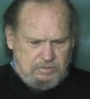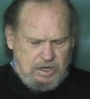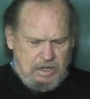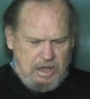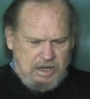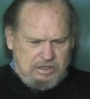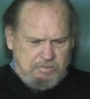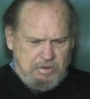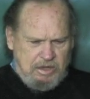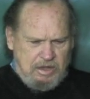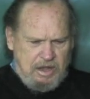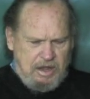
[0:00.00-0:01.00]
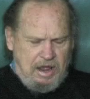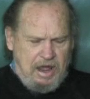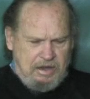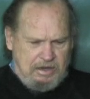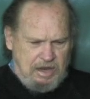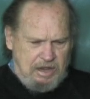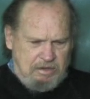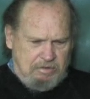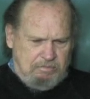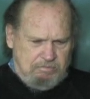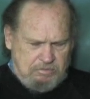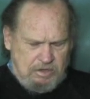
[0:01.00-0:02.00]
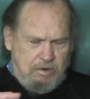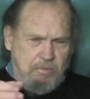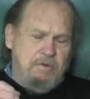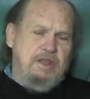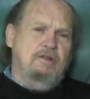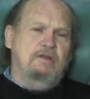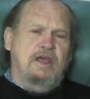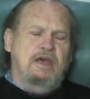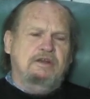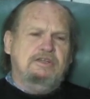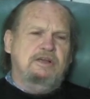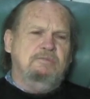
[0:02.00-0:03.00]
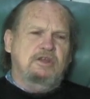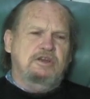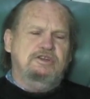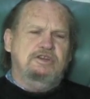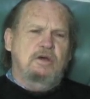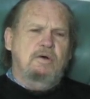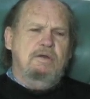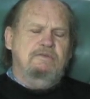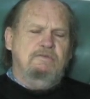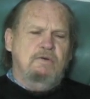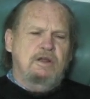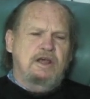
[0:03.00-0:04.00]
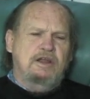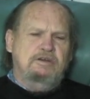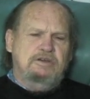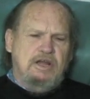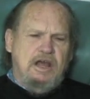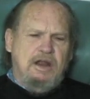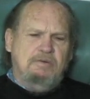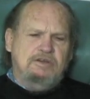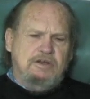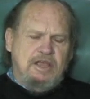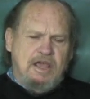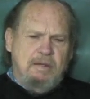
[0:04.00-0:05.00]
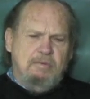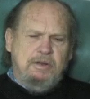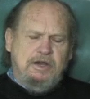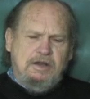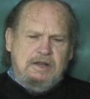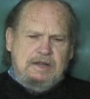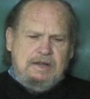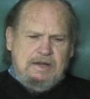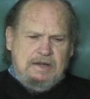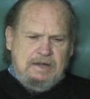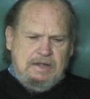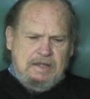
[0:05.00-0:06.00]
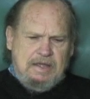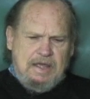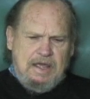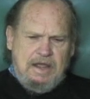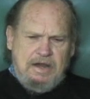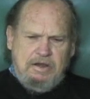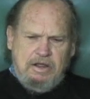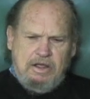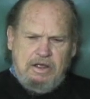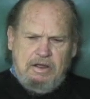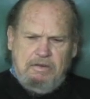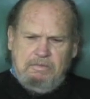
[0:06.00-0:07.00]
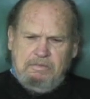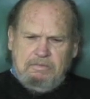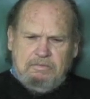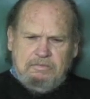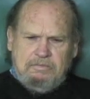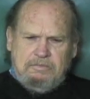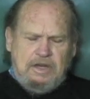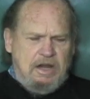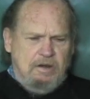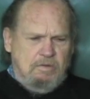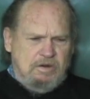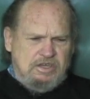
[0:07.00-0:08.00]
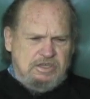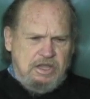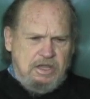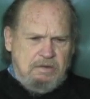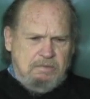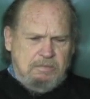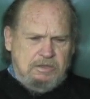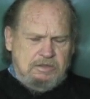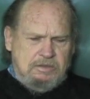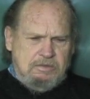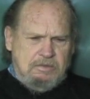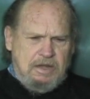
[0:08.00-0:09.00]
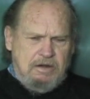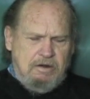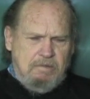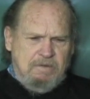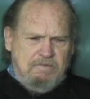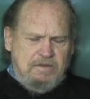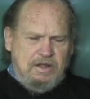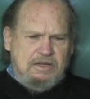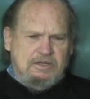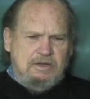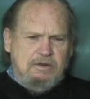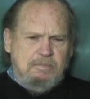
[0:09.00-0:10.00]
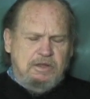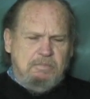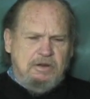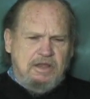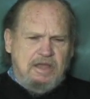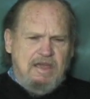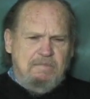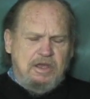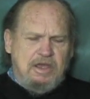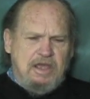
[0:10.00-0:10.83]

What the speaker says: he asked me, I'd taken a reel down, something to show him of what I'd shot. I was a cameraman. And he didn't want to see it, which kind of hurt my feelings a little bit, but he gave me a